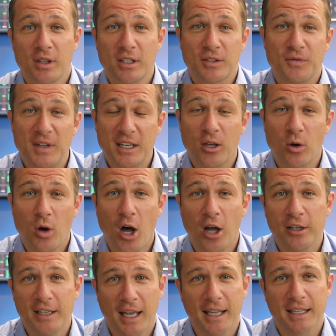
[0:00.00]
this video
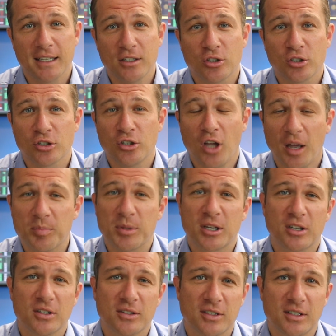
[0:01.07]
on Nike should not be
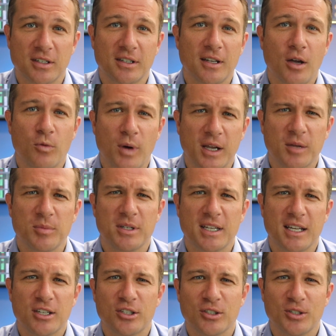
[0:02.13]
considered a
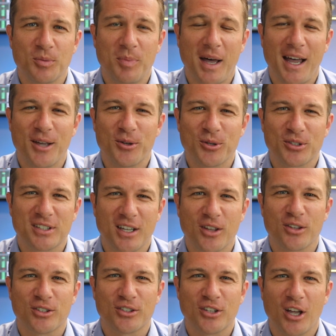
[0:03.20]
recommendation to buy or
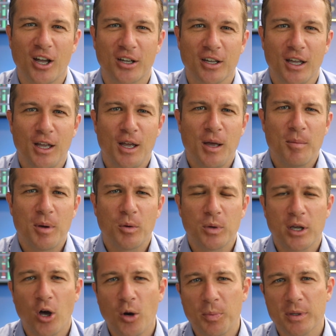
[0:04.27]
sell the stock, but
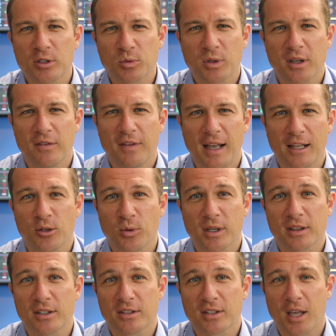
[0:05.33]
we hope as we
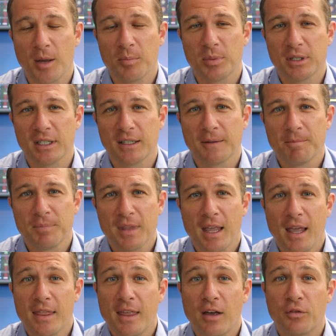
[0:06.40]
evaluate this company
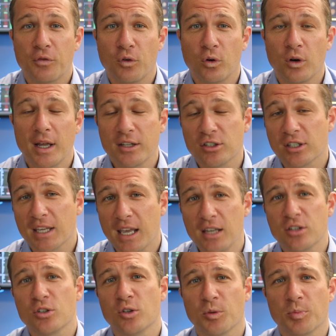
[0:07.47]
that for
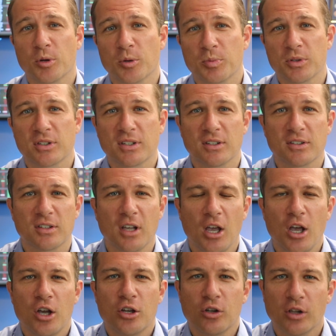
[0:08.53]
educational purposes,
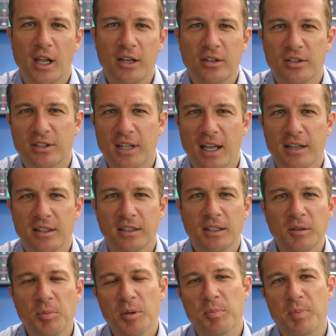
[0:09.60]
you'll understand a
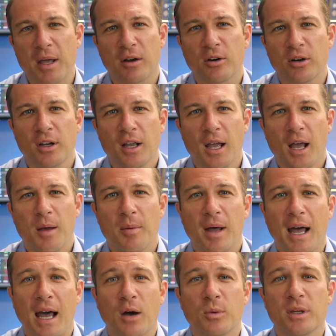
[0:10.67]
little bit better
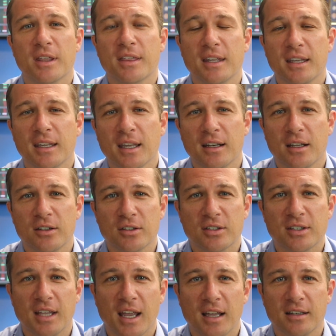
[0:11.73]
about how we think and
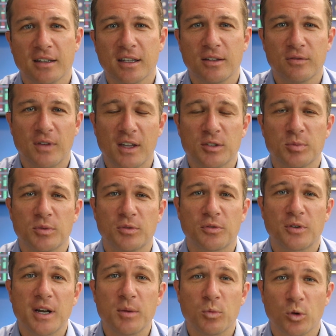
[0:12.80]
understand the investment
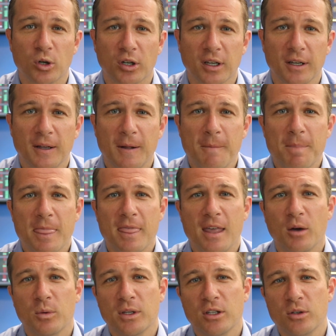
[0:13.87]
framework
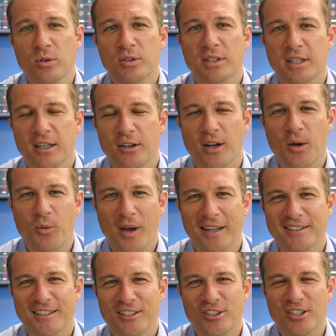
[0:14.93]
that we use here at
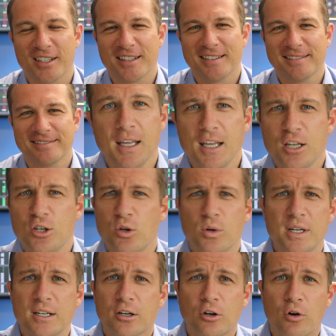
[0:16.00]
YCG. You know,
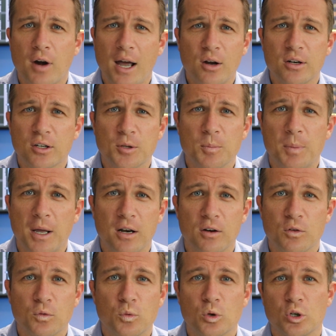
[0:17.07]
in a crowded,
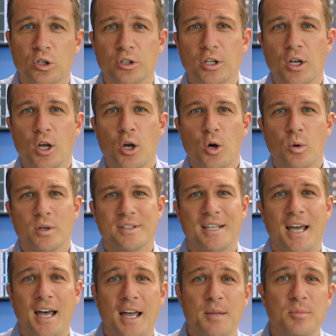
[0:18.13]
competitive world where
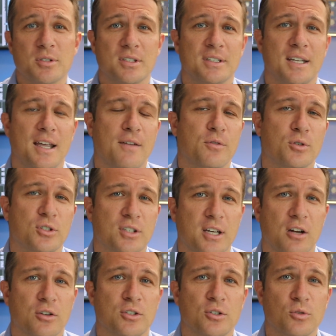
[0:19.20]
time is an ever
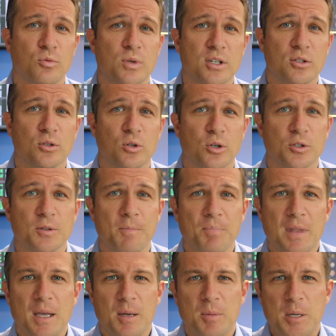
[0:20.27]
scarcer resource,
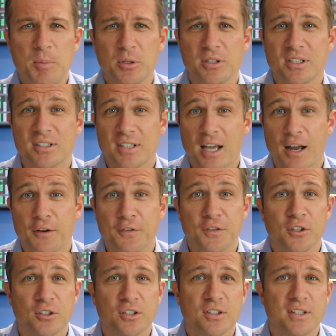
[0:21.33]
people desire
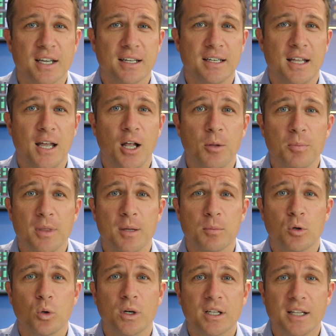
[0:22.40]
filters that can help
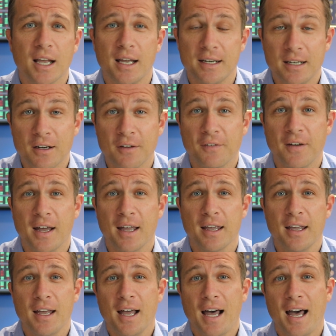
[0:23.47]
them quickly identify
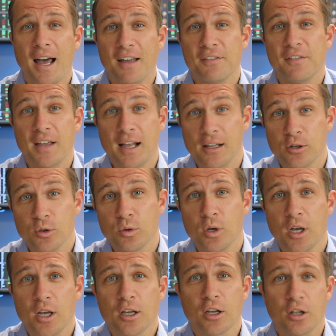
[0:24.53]
high-value
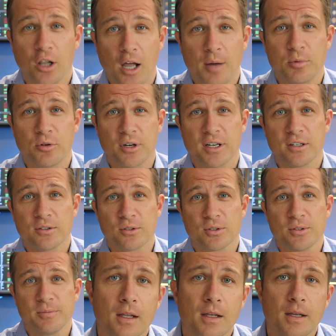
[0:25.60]

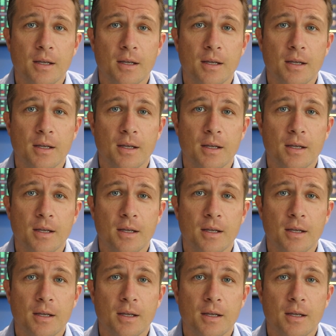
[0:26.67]
collaborators.